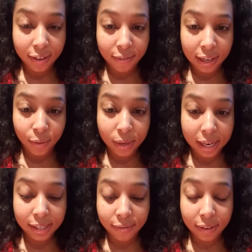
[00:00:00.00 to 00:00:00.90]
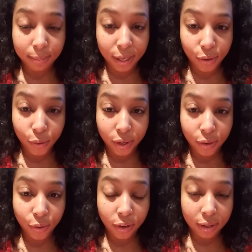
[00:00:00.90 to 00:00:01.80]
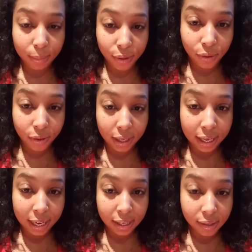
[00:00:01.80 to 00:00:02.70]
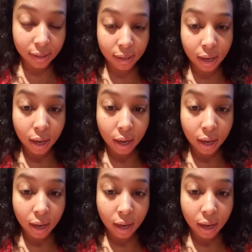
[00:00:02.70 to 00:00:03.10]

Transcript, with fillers: If anyone has a family court or criminal court case,